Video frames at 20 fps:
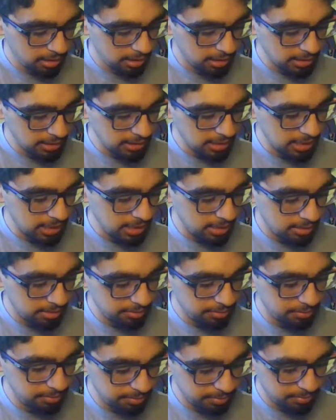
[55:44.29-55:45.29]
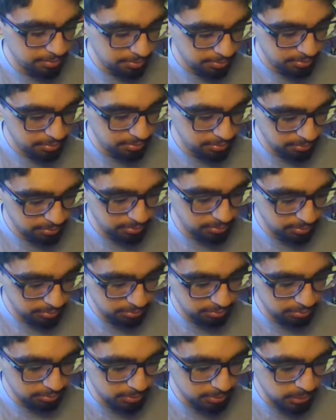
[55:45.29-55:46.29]
because I have
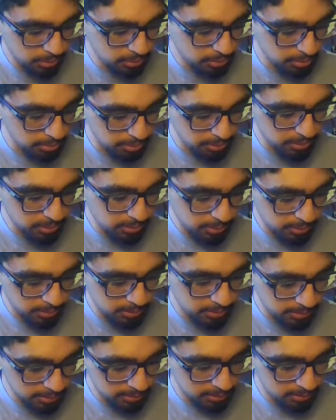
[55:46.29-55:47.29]
multiples